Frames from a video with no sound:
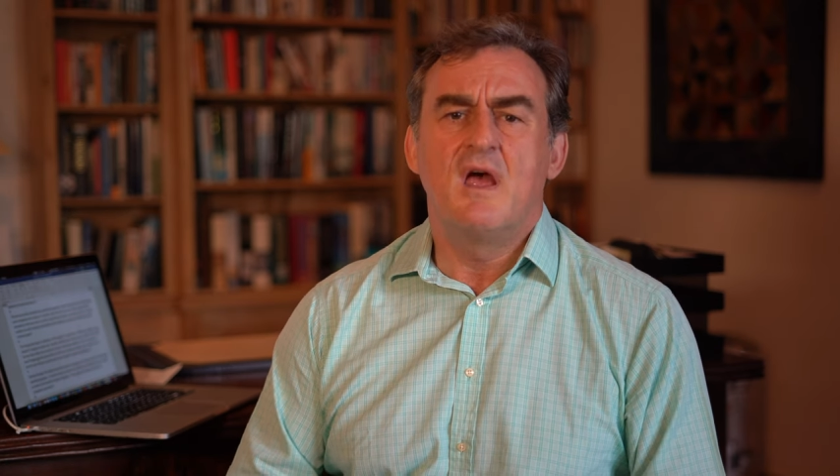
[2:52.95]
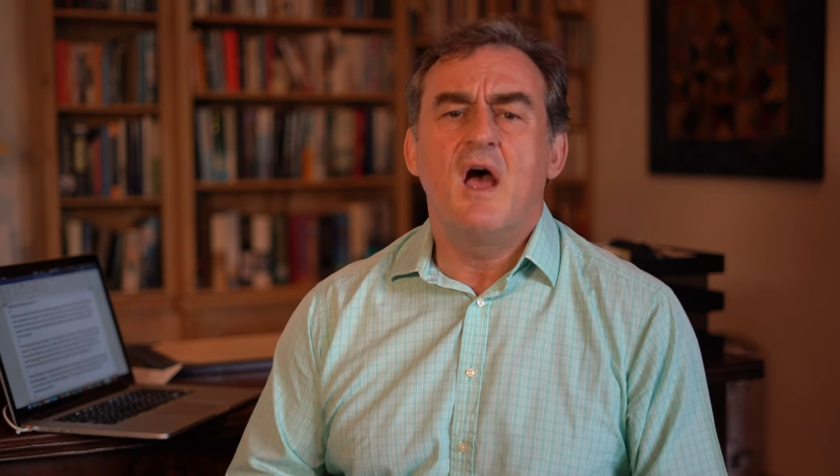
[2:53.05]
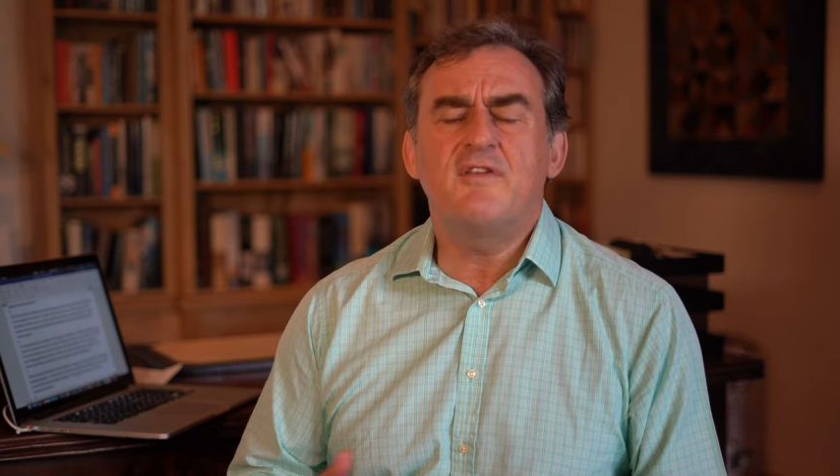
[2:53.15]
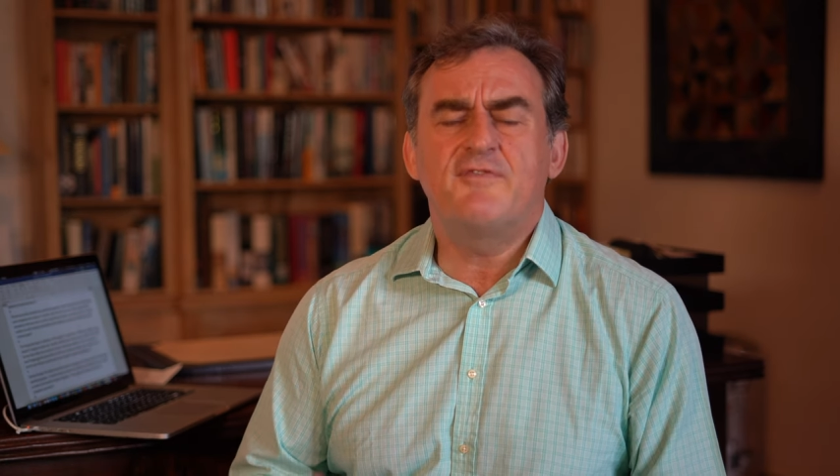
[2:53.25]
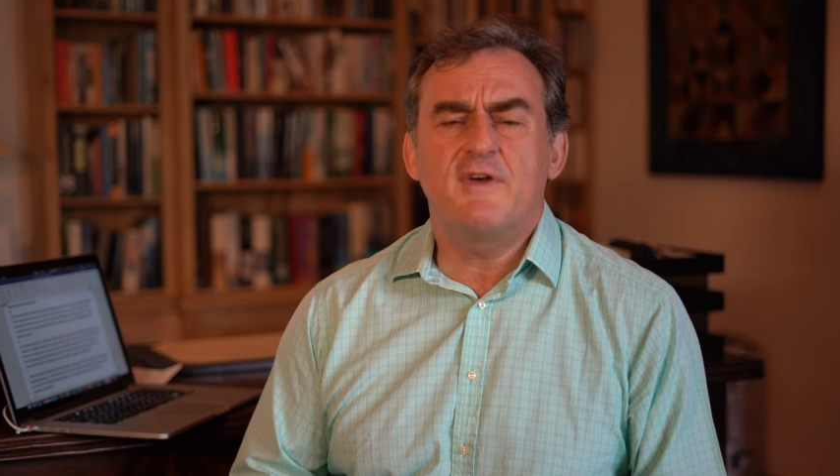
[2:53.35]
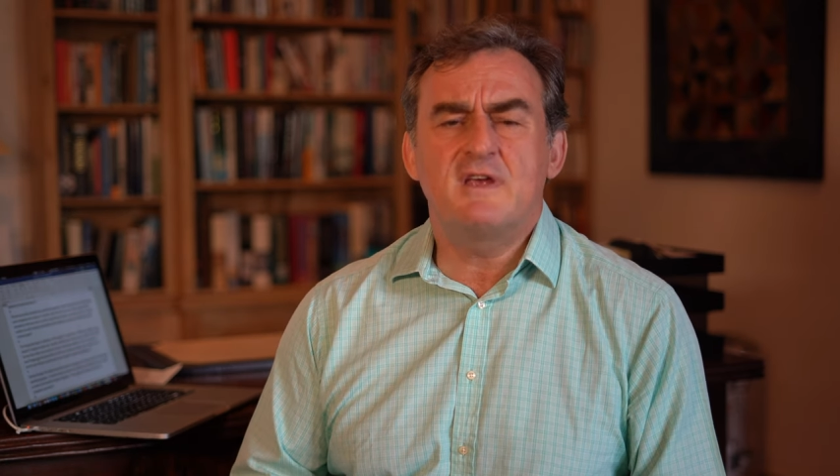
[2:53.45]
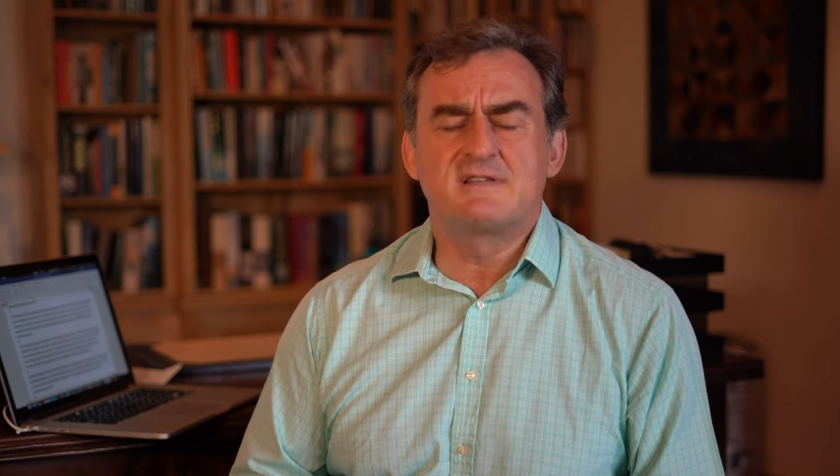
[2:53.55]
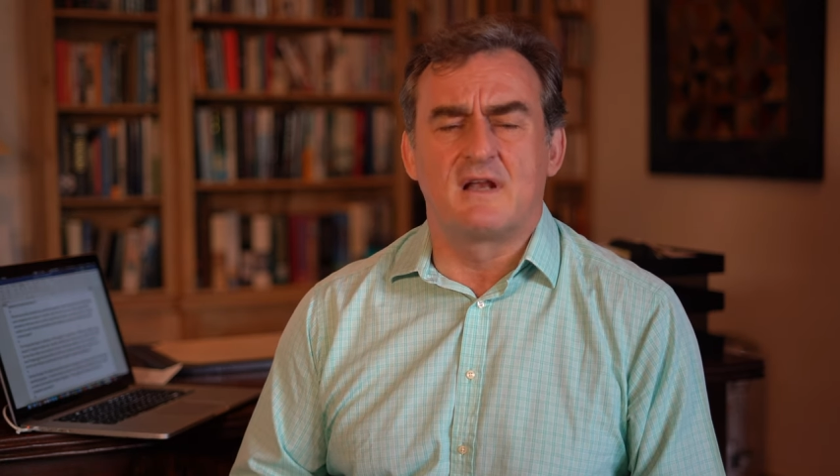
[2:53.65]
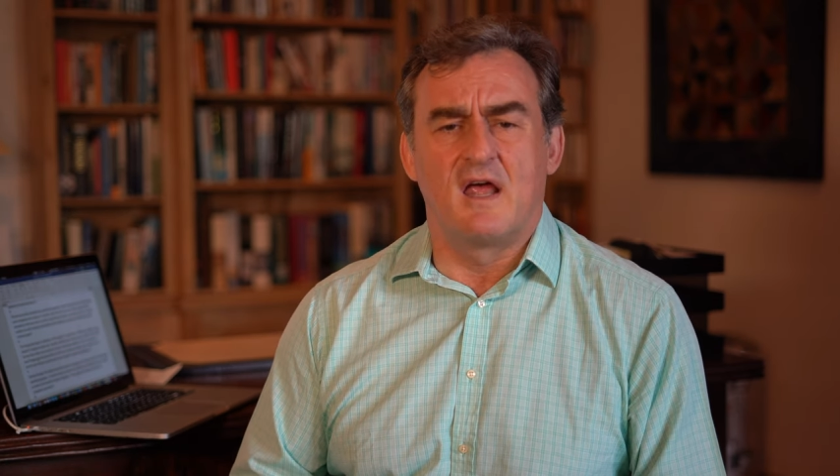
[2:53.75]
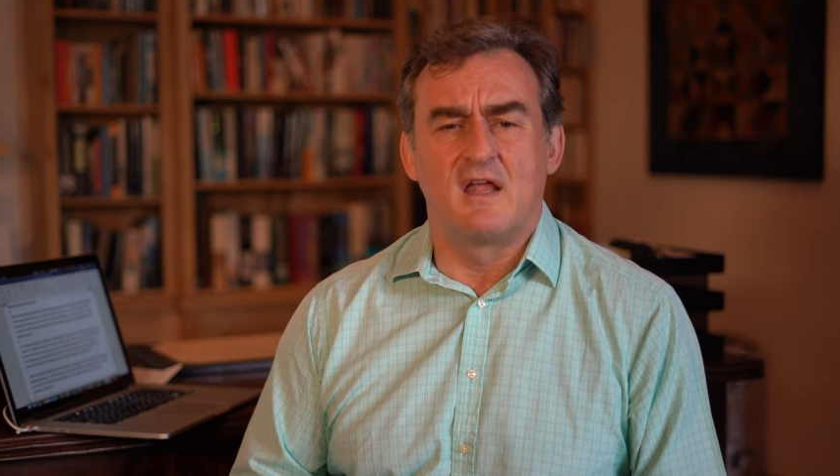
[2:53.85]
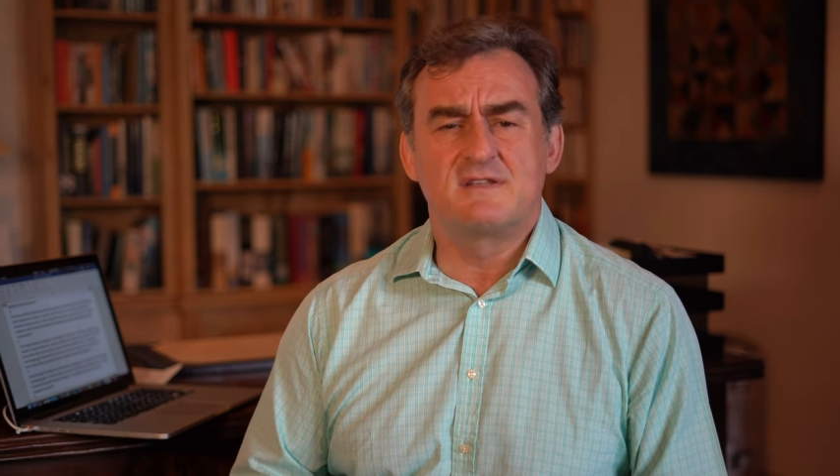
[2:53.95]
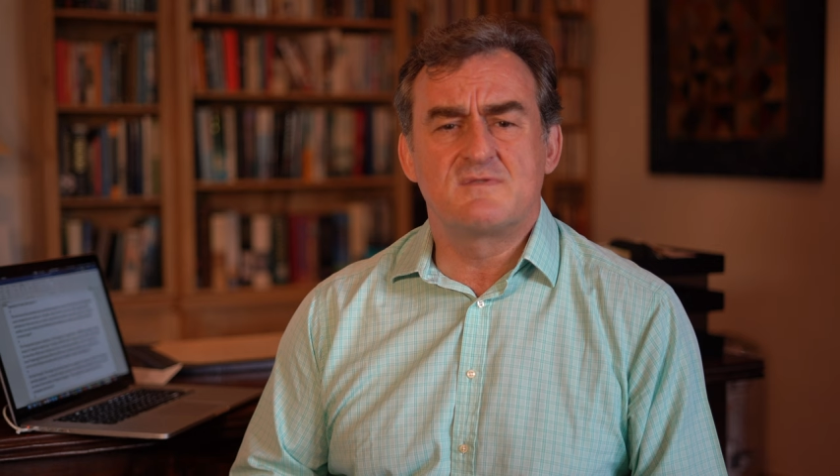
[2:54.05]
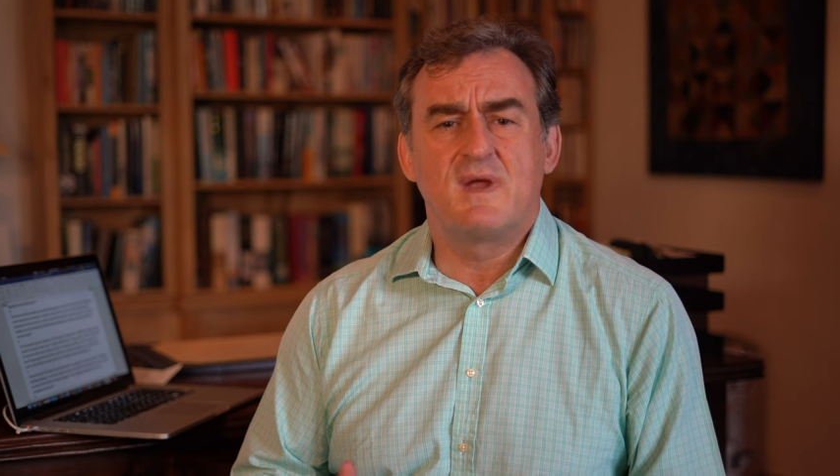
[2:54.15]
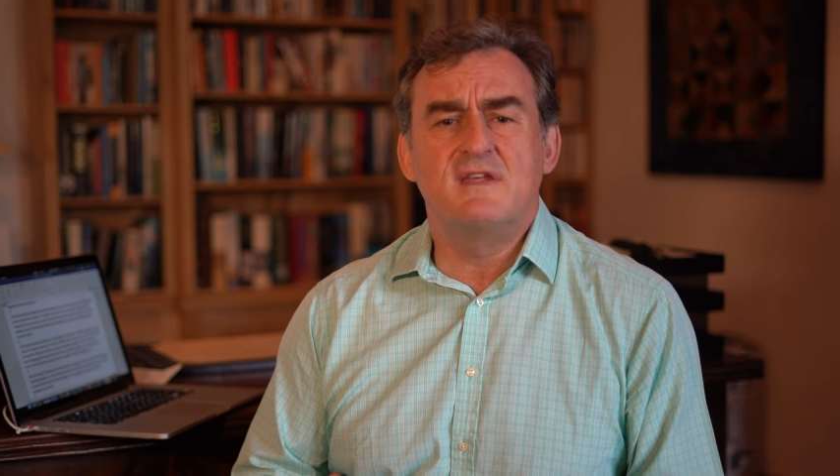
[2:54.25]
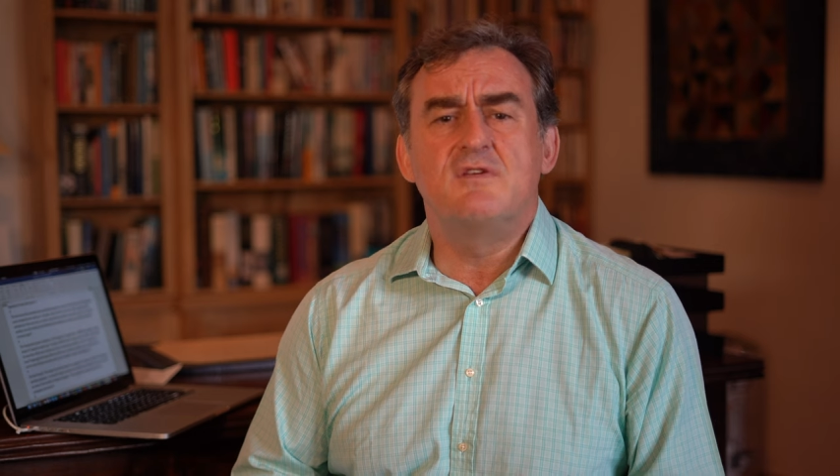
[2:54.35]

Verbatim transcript: At first glance, when you